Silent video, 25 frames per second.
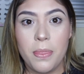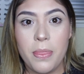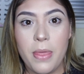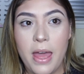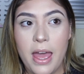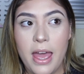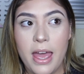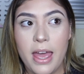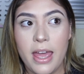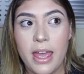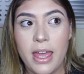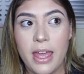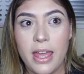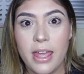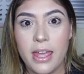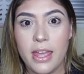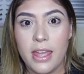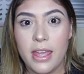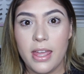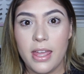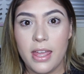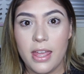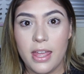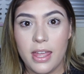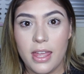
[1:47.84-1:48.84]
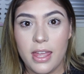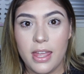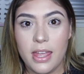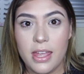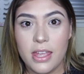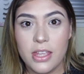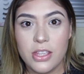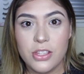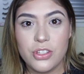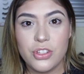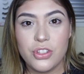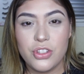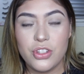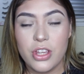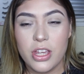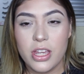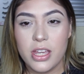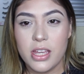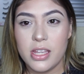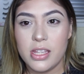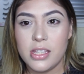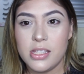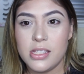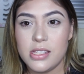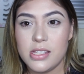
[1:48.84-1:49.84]
that is
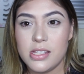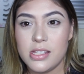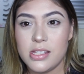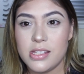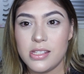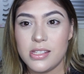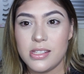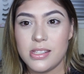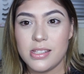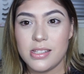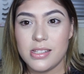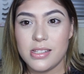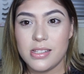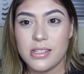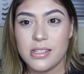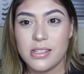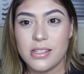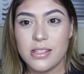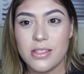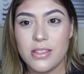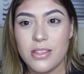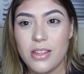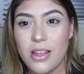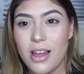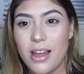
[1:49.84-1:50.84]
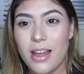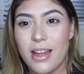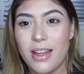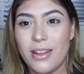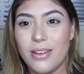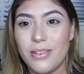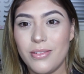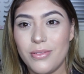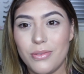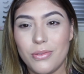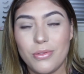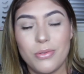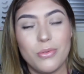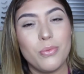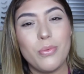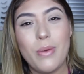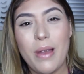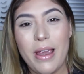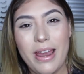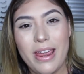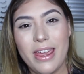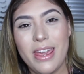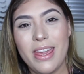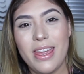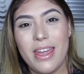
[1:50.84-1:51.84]
just not
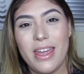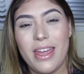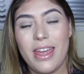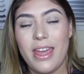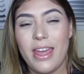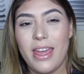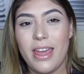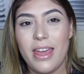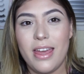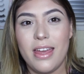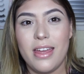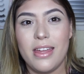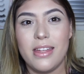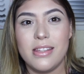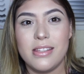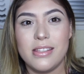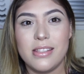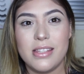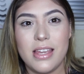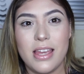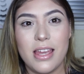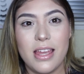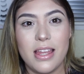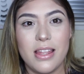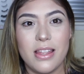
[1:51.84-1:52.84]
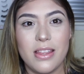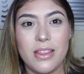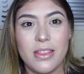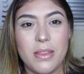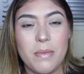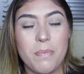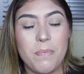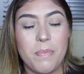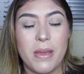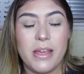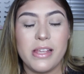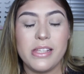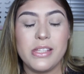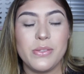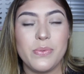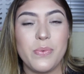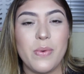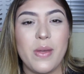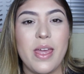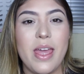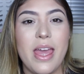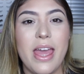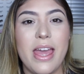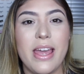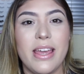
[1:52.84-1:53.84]
right. And the best
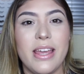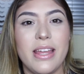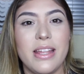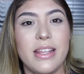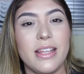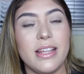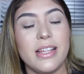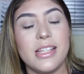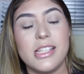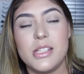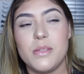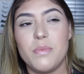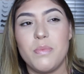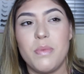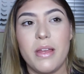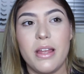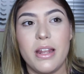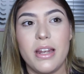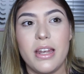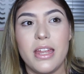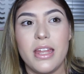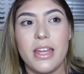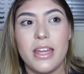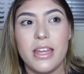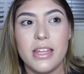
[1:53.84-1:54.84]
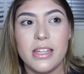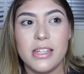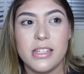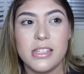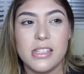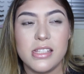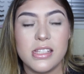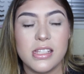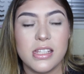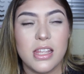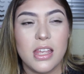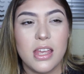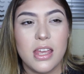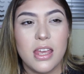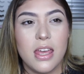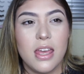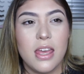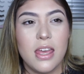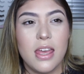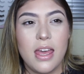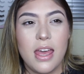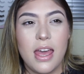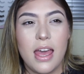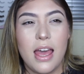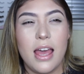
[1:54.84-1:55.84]
way I can explain it is
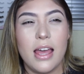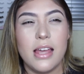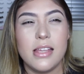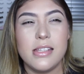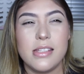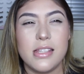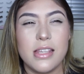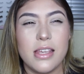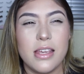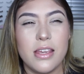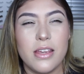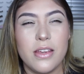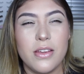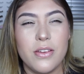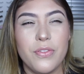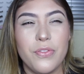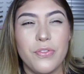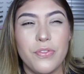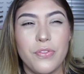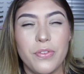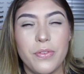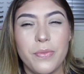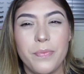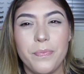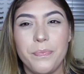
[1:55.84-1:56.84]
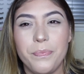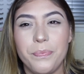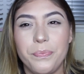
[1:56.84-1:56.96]
as if